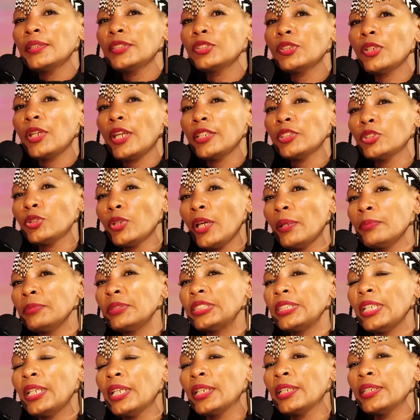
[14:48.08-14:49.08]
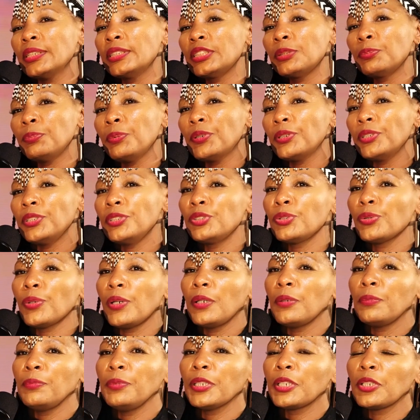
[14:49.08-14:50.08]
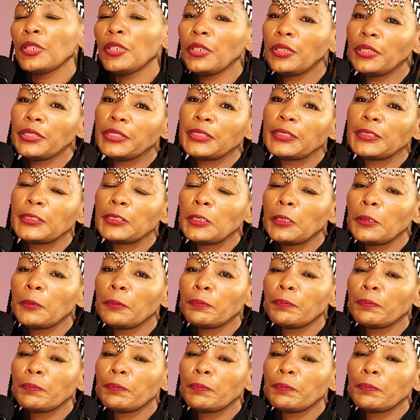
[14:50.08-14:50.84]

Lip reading: So that's why I'm saying it's spiritual, because